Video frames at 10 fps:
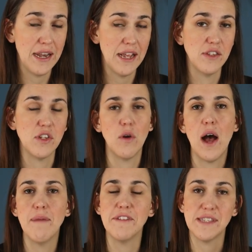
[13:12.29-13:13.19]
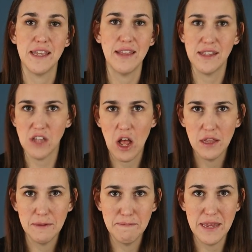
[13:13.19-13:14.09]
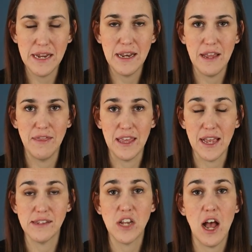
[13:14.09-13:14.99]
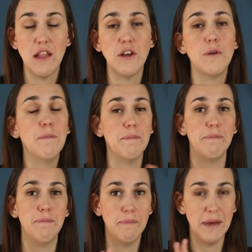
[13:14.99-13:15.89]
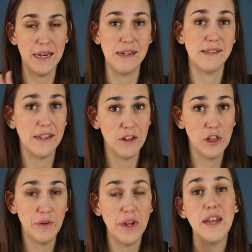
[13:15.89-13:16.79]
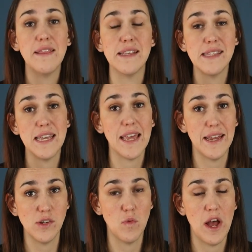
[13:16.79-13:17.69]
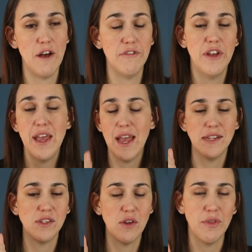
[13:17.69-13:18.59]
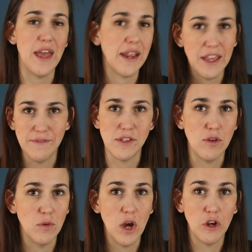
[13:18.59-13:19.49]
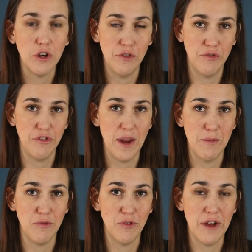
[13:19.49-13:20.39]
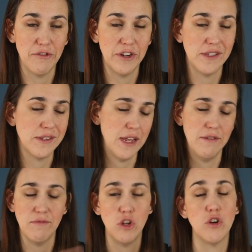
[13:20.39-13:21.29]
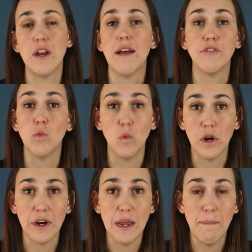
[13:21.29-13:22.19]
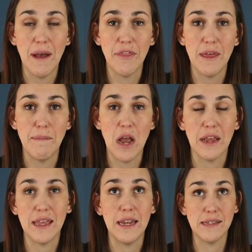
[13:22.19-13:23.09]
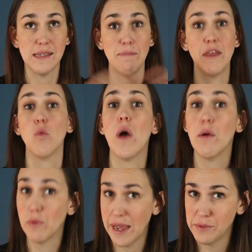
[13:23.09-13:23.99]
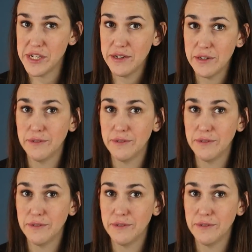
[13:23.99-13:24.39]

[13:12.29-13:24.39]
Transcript: And so obviously that's all omitted in the Guest Hollow, but it is included in the CK12. And so that gives you a good frame of reference, and you don't have to worry about them not getting something well-rounded.